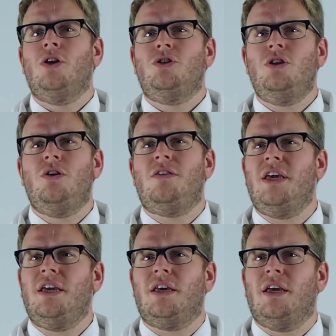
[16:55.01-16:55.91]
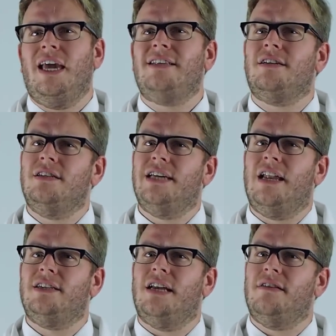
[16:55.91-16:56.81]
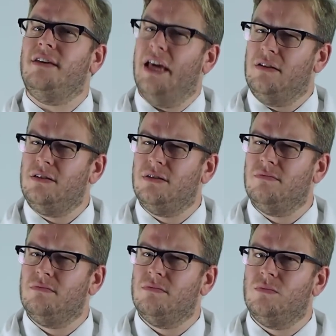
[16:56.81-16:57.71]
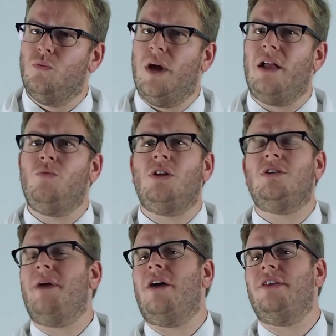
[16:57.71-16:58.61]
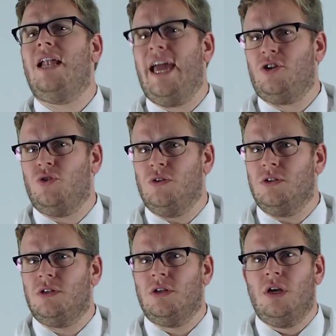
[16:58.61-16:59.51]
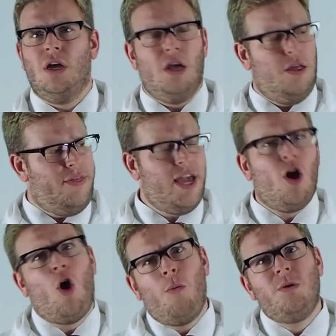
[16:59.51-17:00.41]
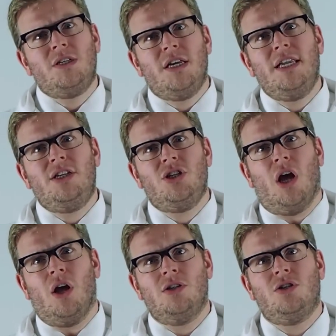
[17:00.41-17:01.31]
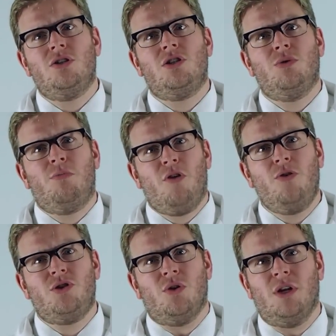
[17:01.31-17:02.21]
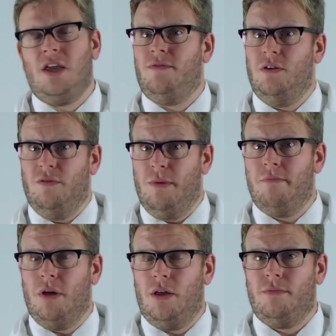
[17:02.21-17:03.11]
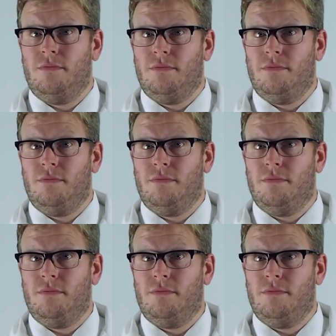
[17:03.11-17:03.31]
Do you think it can tell us anything else? Well, what about the electrons? They are oppositely charged to a proton, if you remember.